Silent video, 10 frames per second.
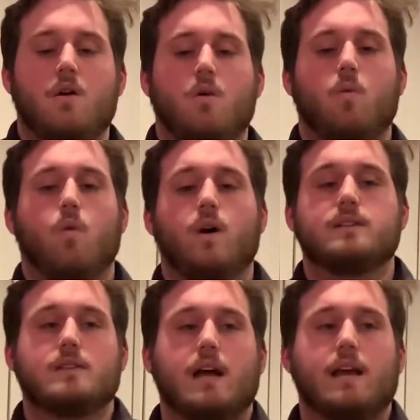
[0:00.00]

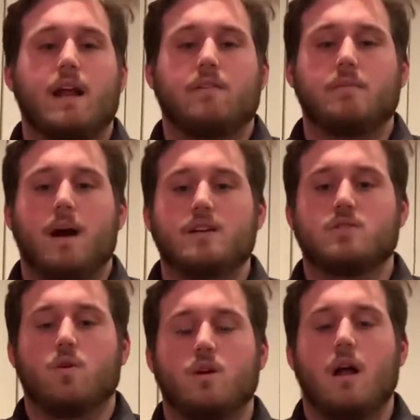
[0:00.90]
Once I get everybody's
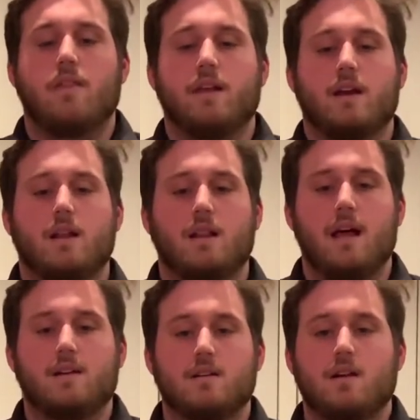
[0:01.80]
order, I'll then
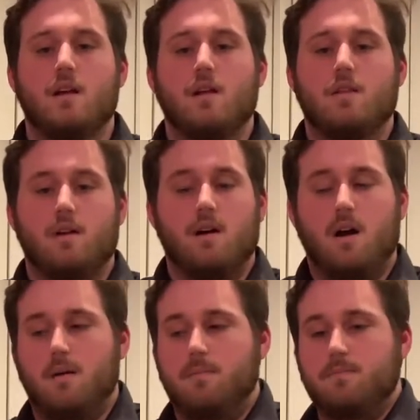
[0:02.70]
collect their
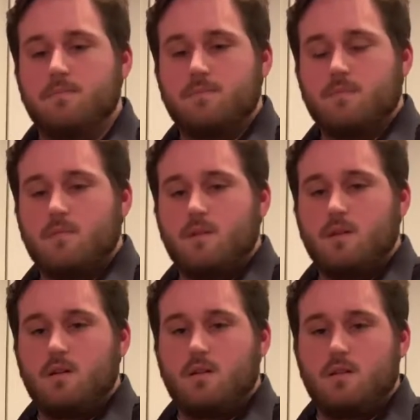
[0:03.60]

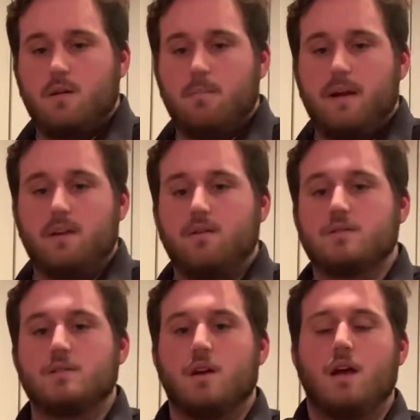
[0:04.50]
menus,
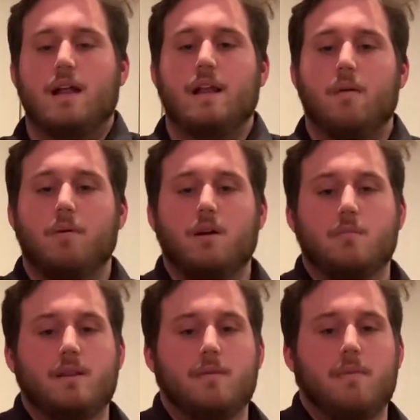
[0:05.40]
and then I'll put them
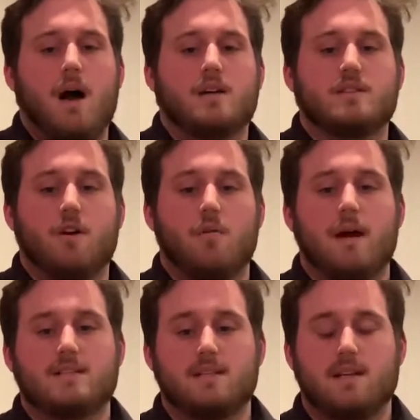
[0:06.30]
in the box and go
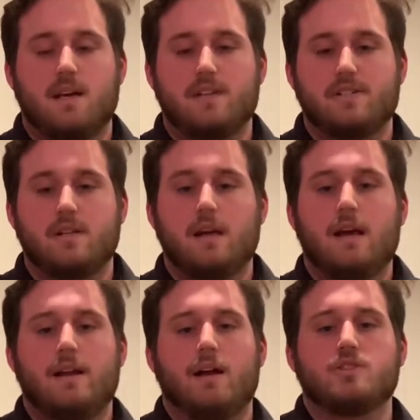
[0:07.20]
back to the kitchen,
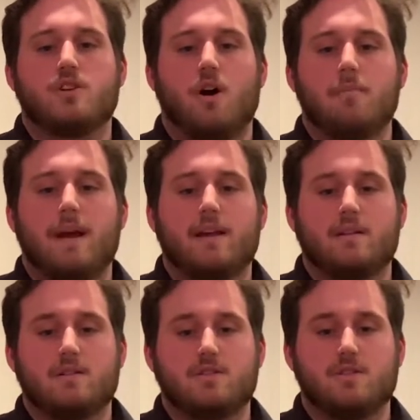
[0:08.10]
and I'll start making their
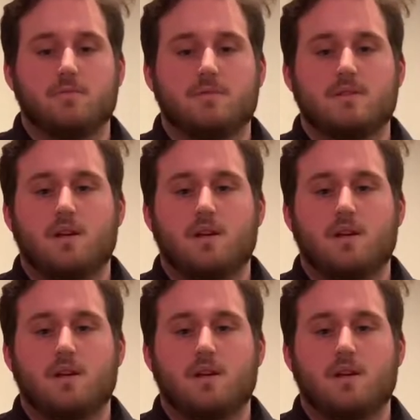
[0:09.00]
soups.